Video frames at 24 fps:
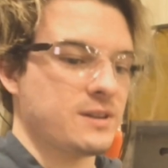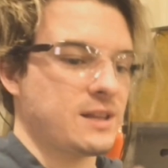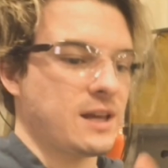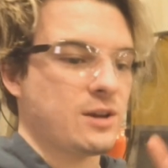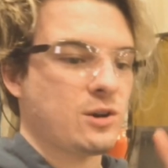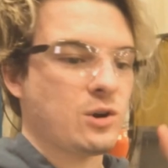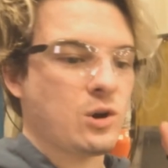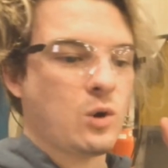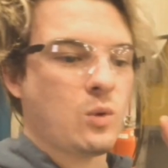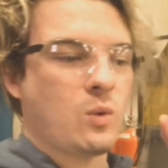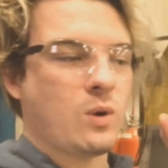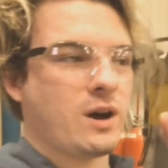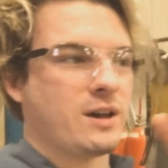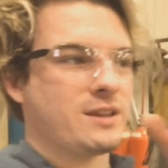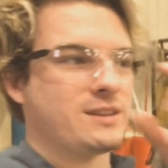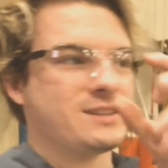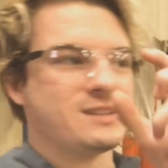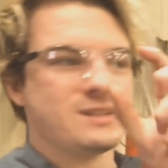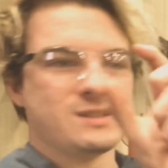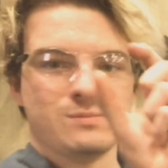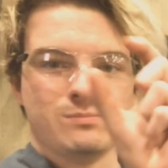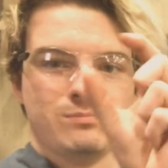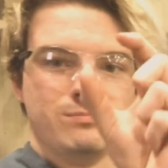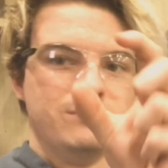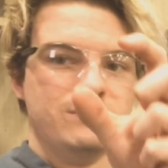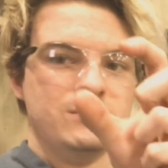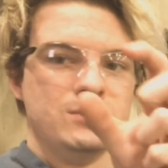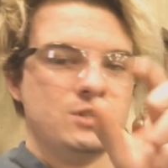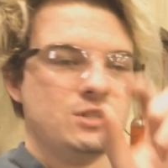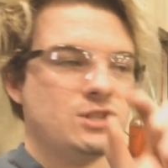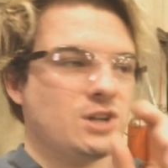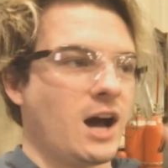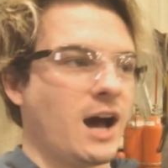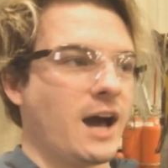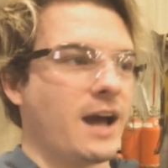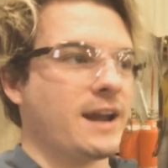I don't want these
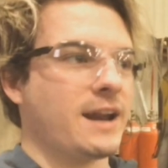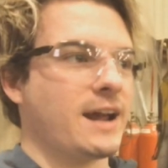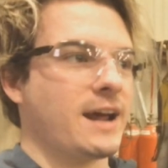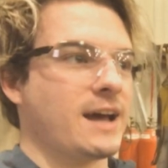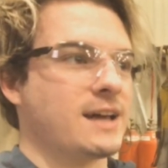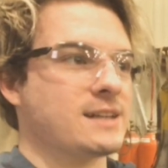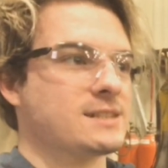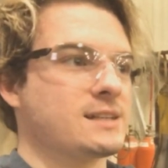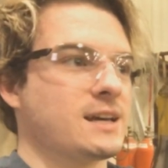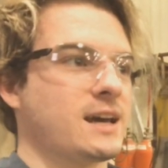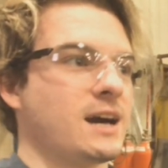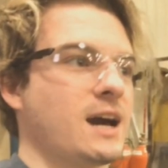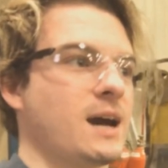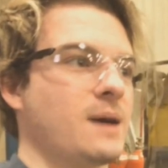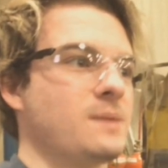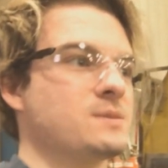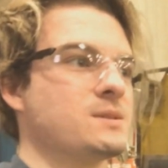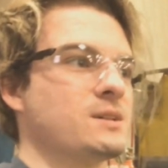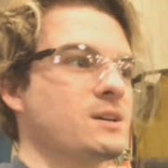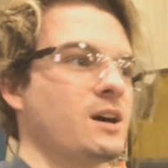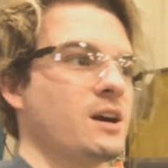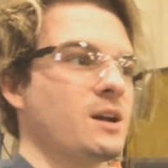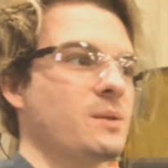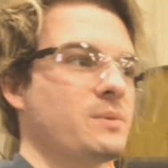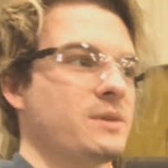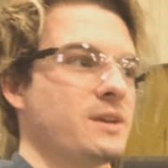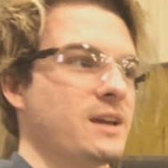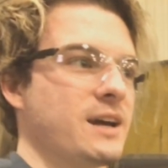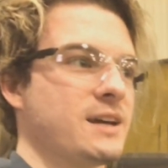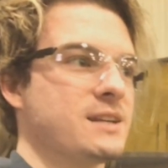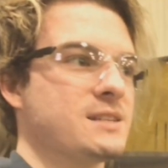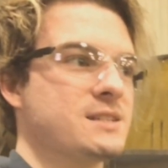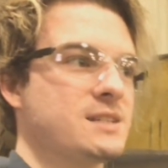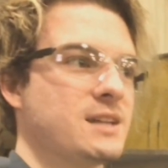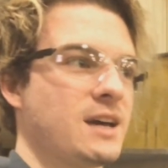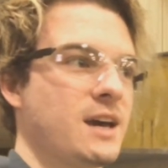giant ass gaps. They got to be
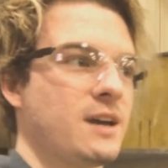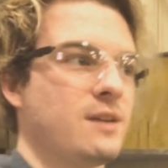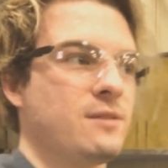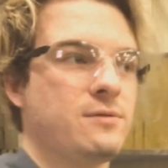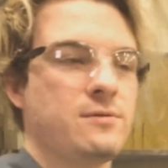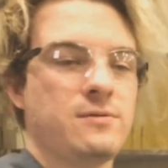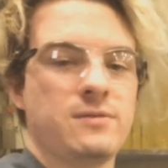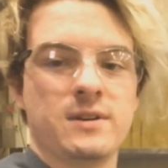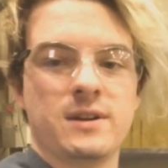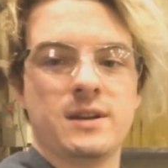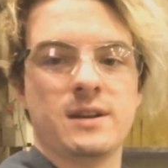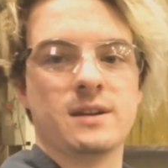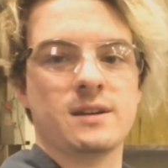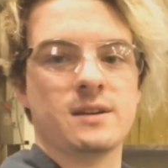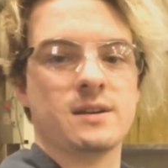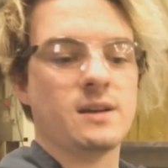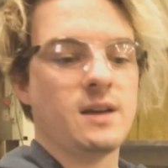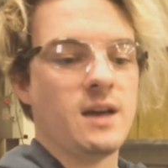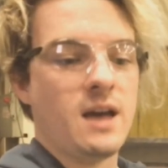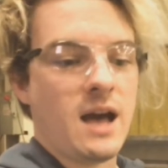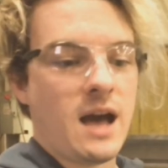nice, tight fitting.